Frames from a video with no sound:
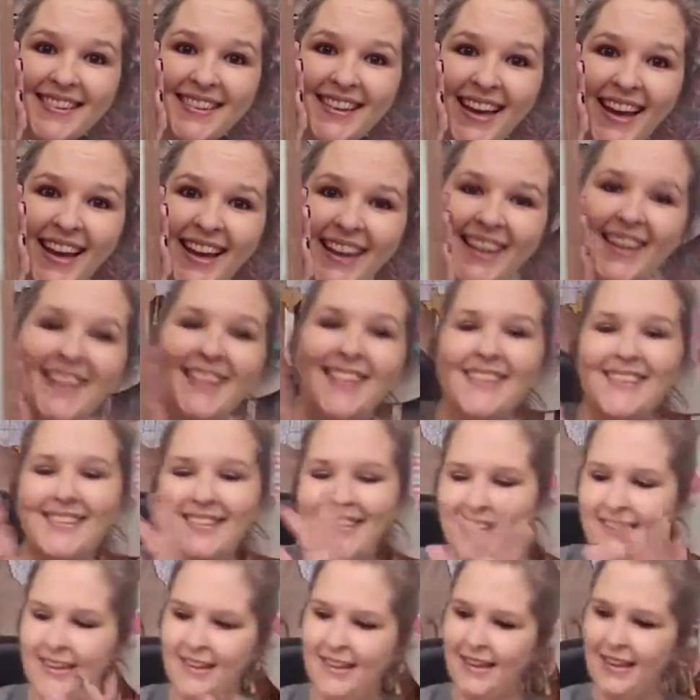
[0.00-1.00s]
Okay?
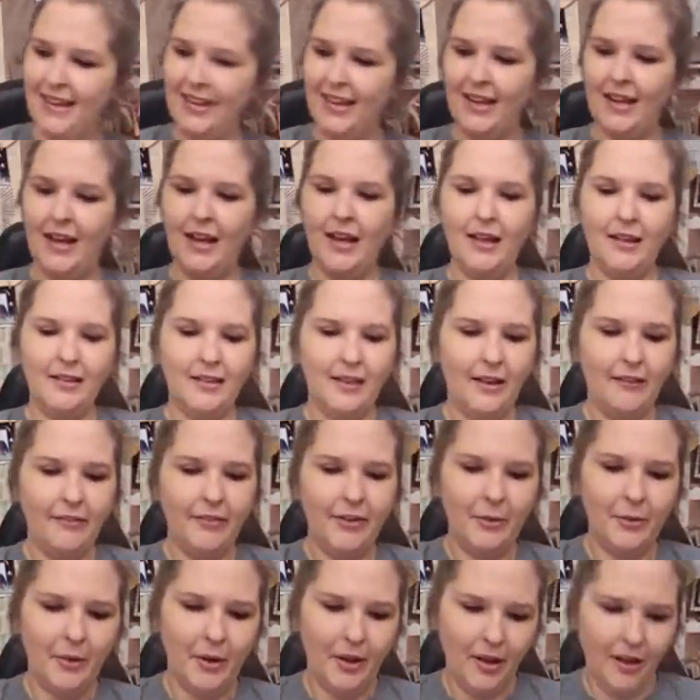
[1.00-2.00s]
Love
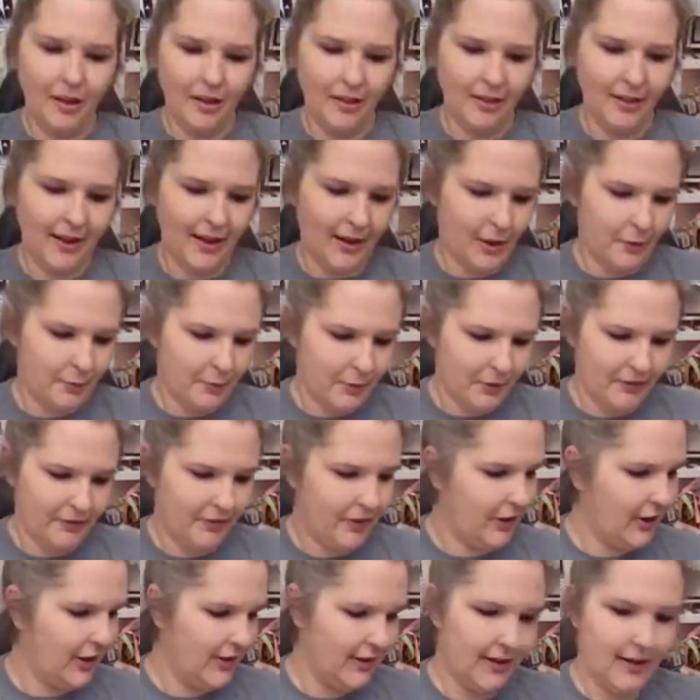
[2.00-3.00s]
you all. I hope you have
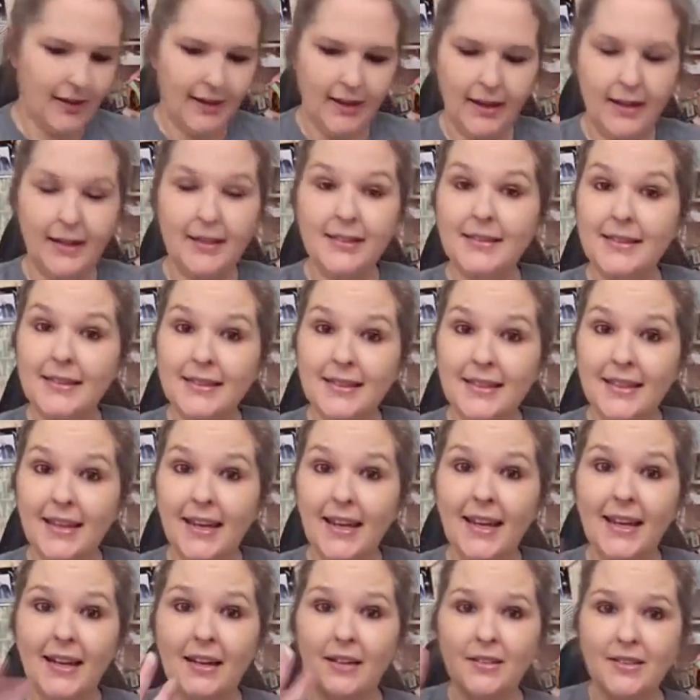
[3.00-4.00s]
a great night.
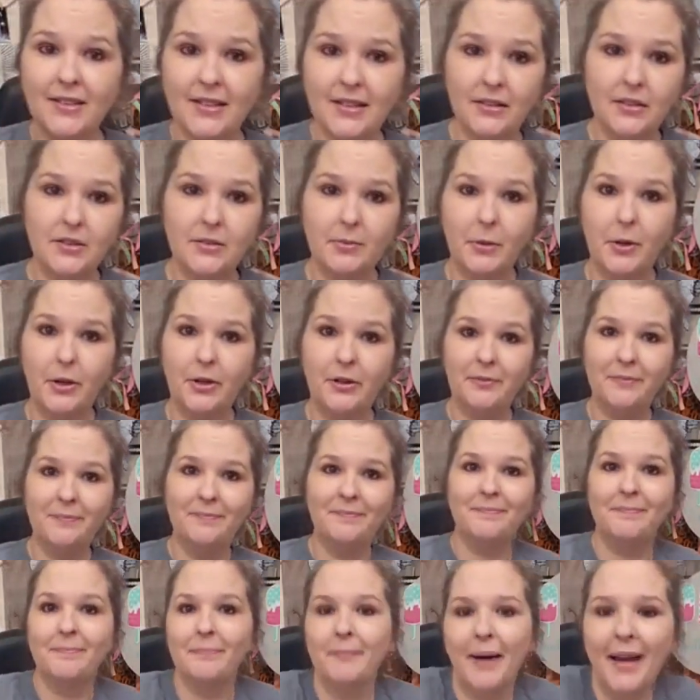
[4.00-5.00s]
And I'll see you tomorrow.
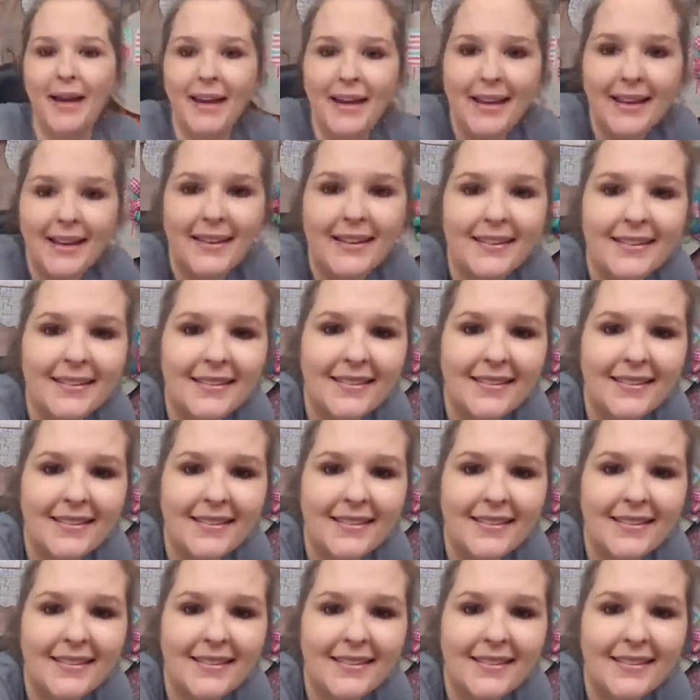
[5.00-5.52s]
Bye.